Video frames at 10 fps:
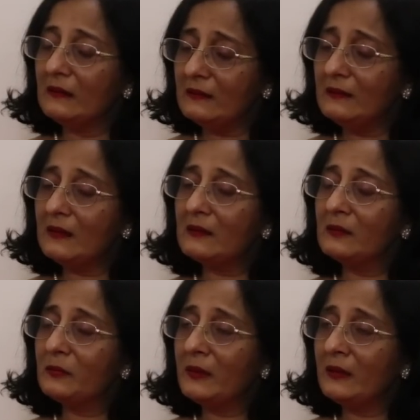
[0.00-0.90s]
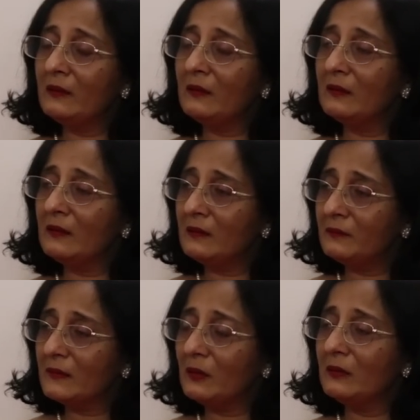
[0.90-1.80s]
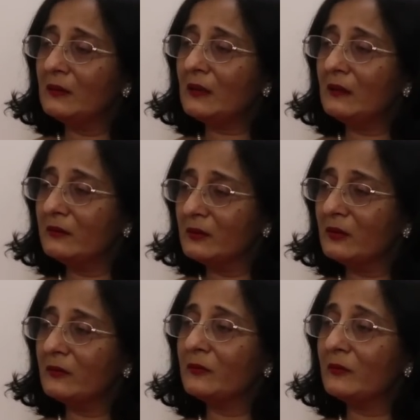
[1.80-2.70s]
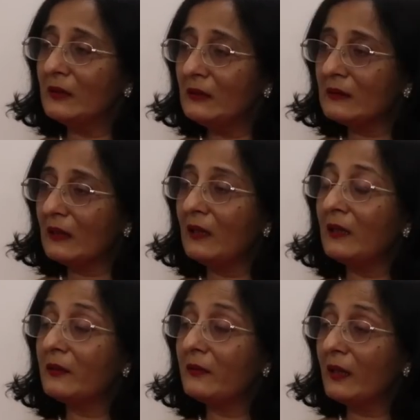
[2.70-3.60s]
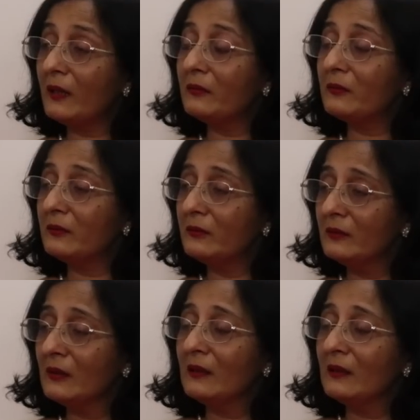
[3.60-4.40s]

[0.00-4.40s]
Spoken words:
Yes, that is where all the countries of the world are trying to